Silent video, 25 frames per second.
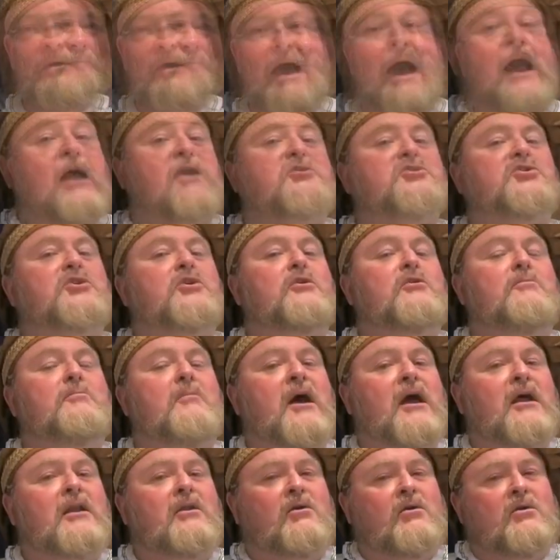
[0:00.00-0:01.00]
And you,
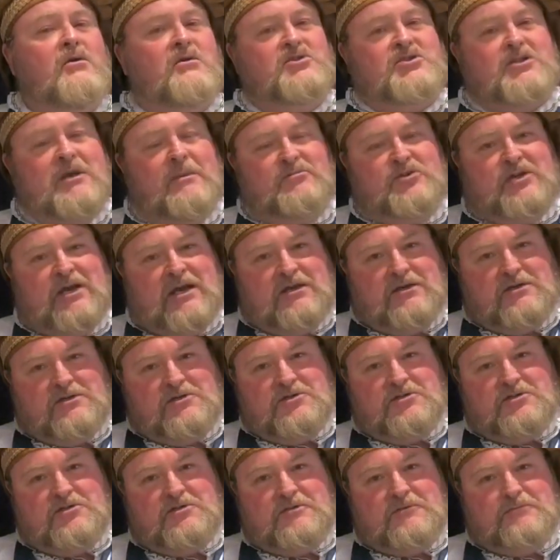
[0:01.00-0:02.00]
my loyal
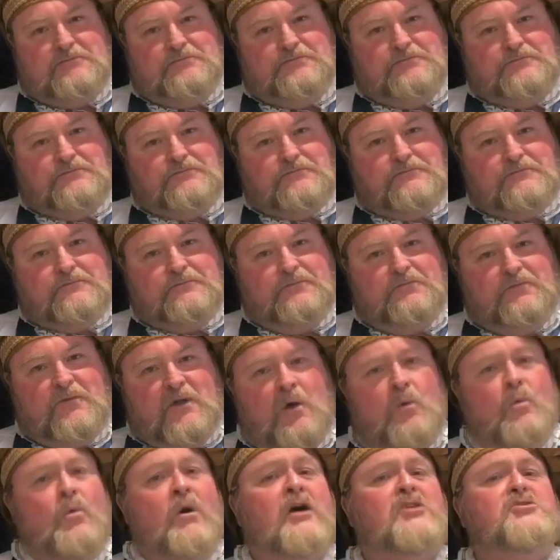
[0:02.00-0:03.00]
subjects,
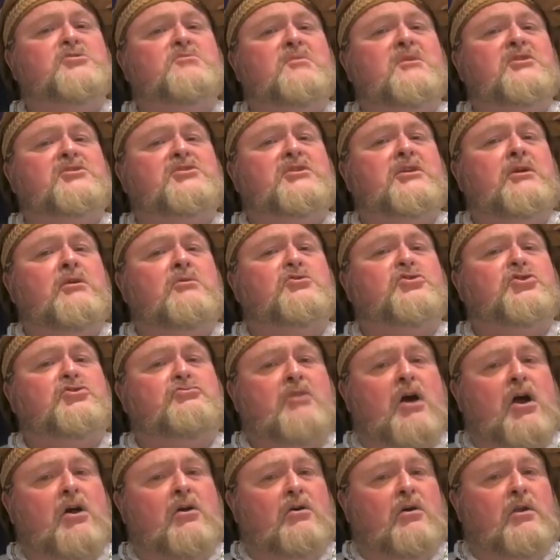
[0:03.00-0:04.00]
whilst we still
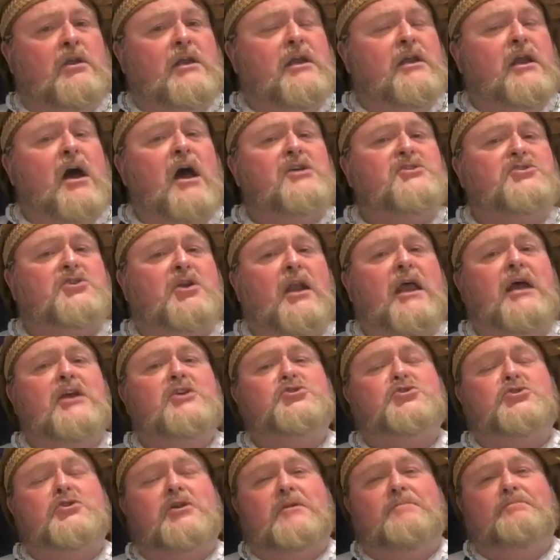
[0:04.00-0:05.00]
struggle in
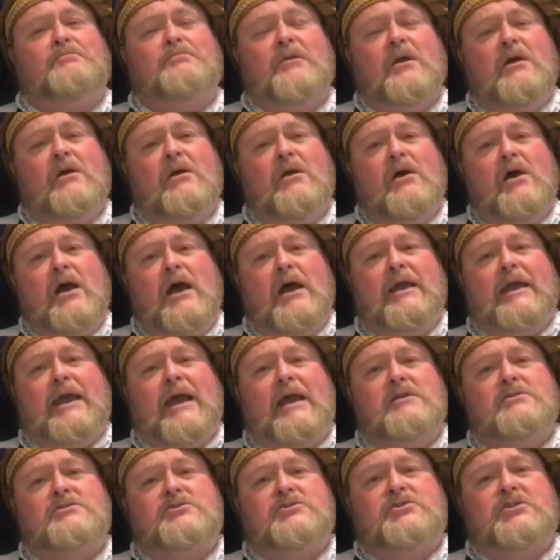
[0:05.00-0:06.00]
isolation
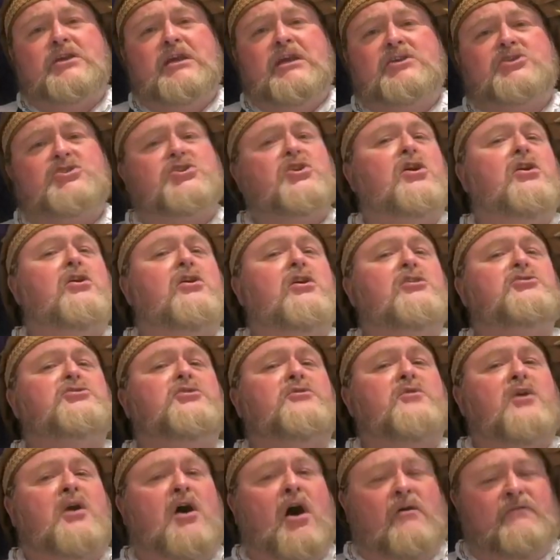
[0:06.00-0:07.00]
against the scourge
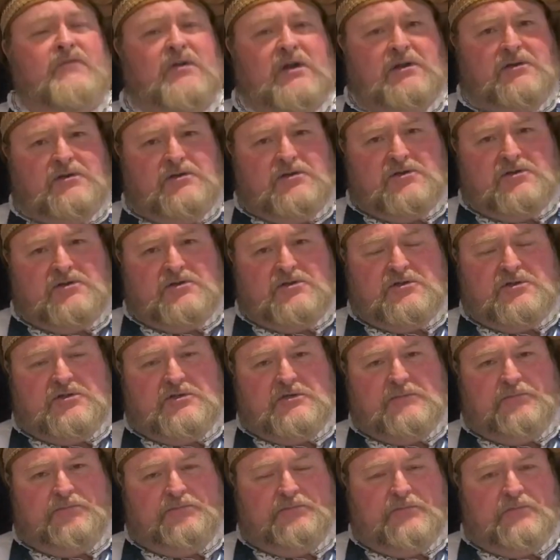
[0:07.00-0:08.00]
of the
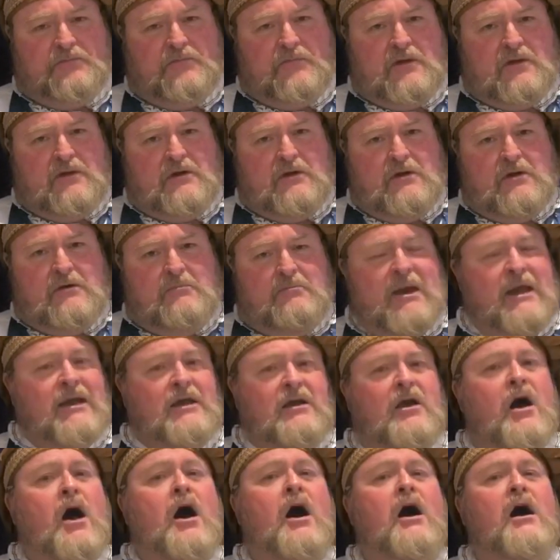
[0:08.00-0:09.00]
Covid, may
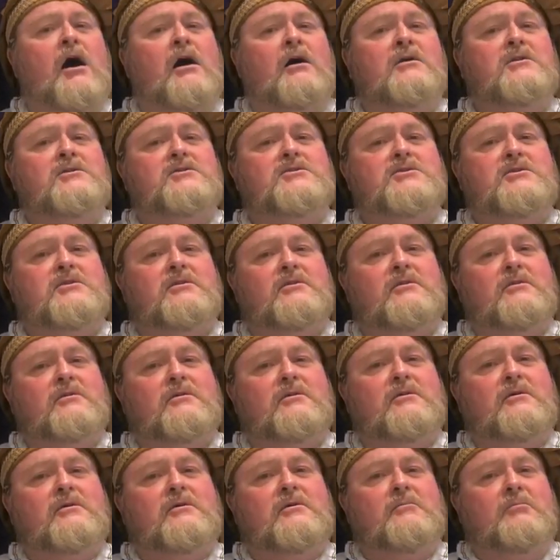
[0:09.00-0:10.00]
God
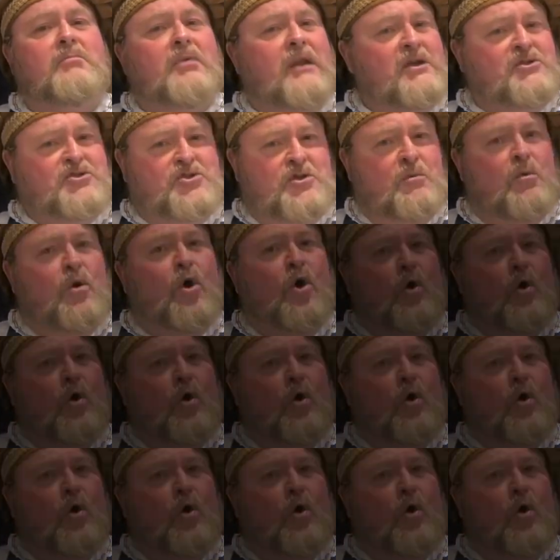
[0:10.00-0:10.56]
bless you